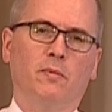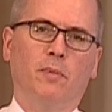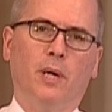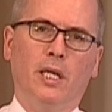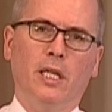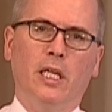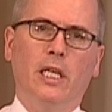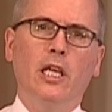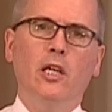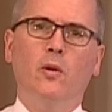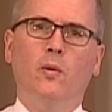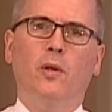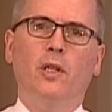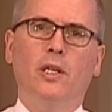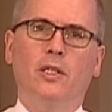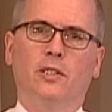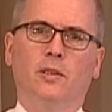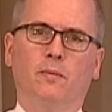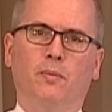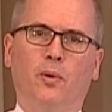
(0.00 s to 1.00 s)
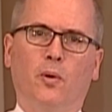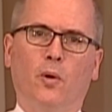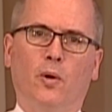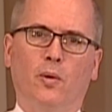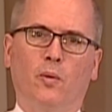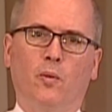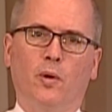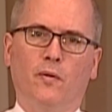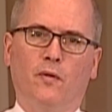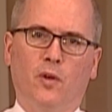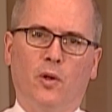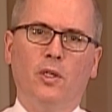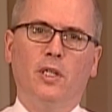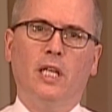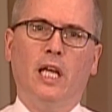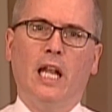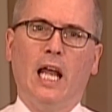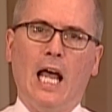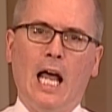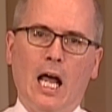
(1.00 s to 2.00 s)
But equally as important, we've
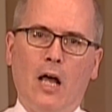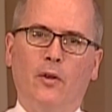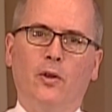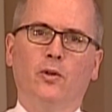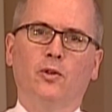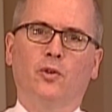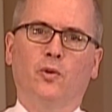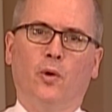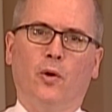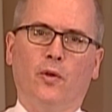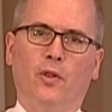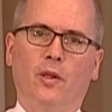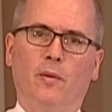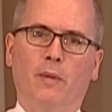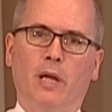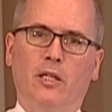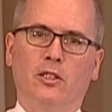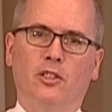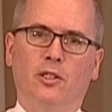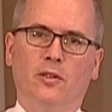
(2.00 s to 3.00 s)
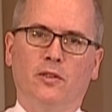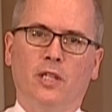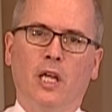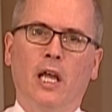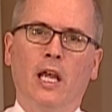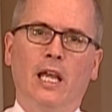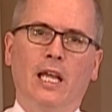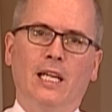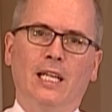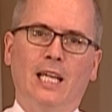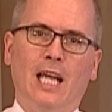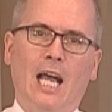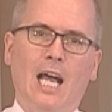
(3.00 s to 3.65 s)
looked at how those growth dimensions in